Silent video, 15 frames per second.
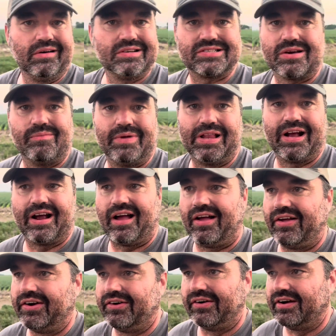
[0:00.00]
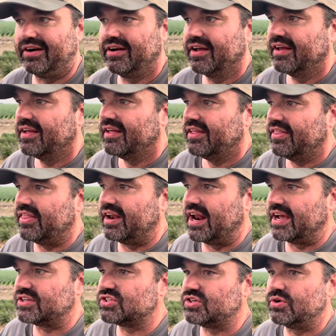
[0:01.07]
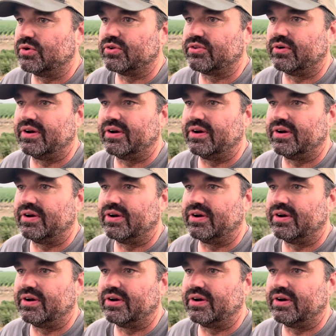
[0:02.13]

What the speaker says: It's going to be like 100 the next 2 or 3